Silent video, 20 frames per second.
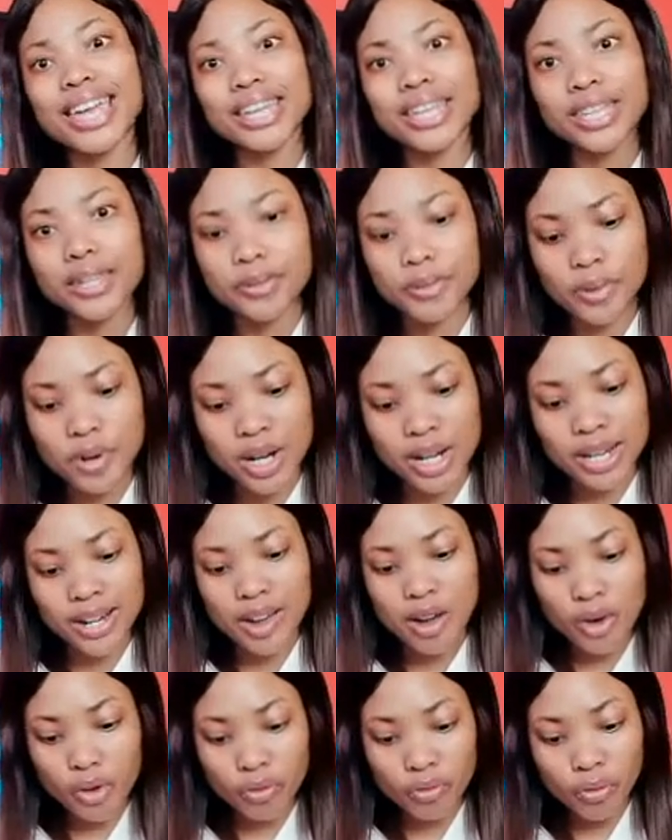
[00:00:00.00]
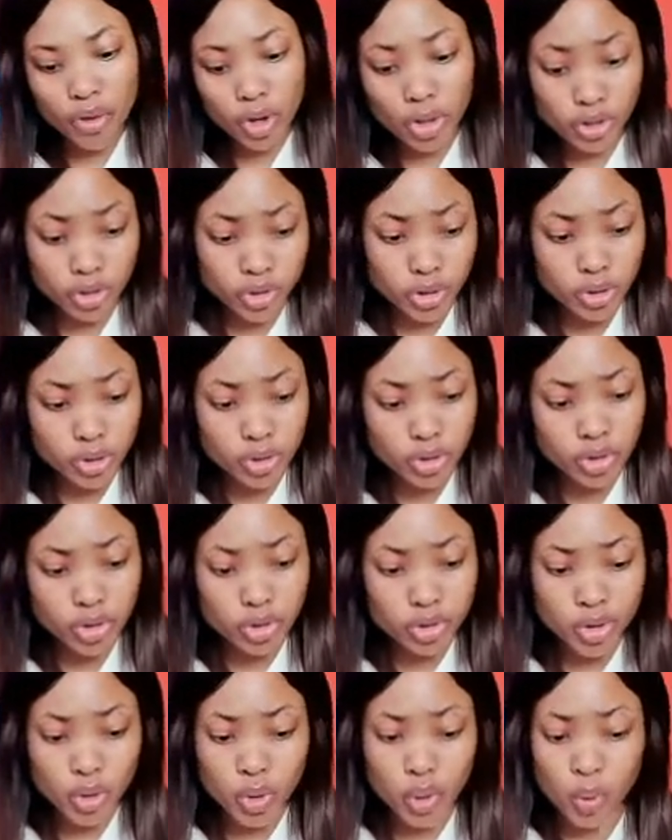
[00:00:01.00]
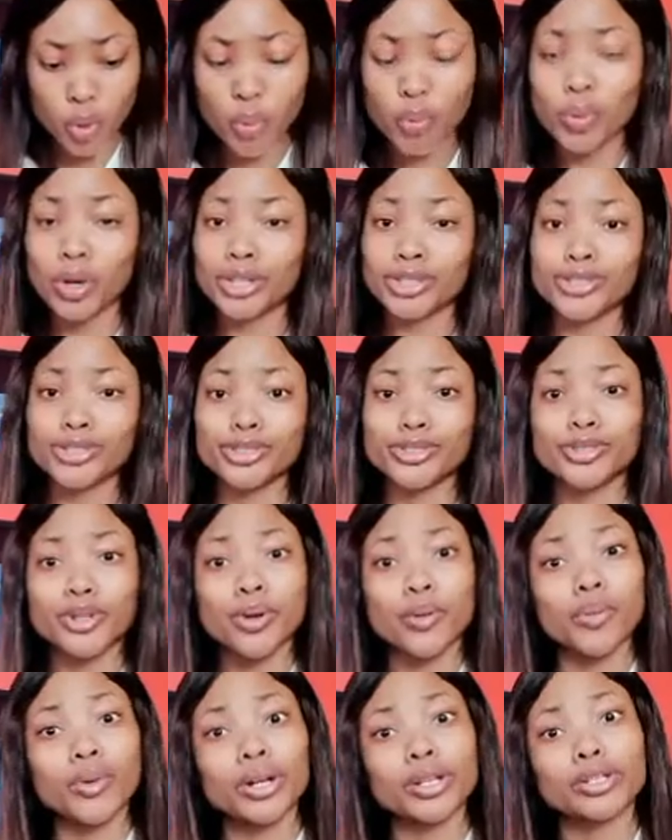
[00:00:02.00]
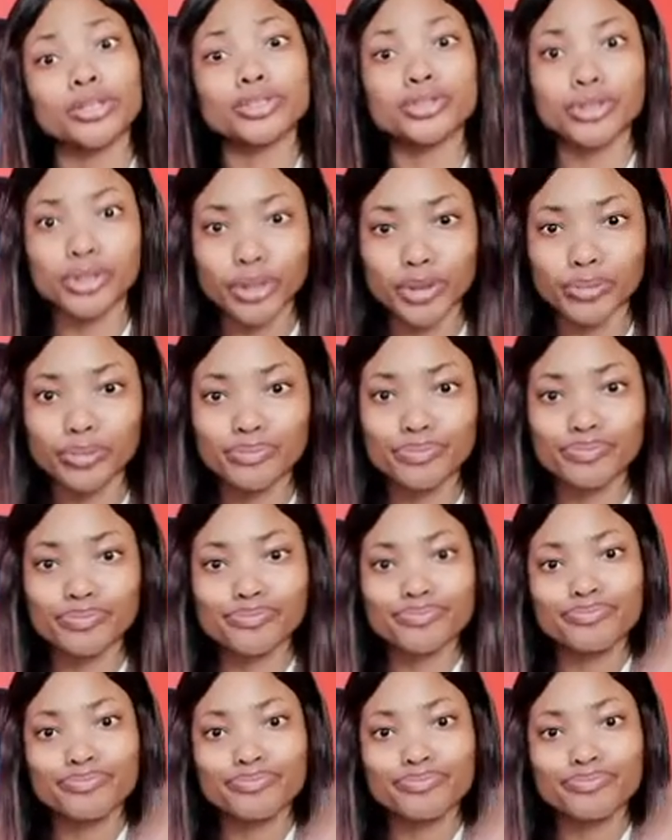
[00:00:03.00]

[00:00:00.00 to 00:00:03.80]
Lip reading: anyone force you to do what you don't want to do.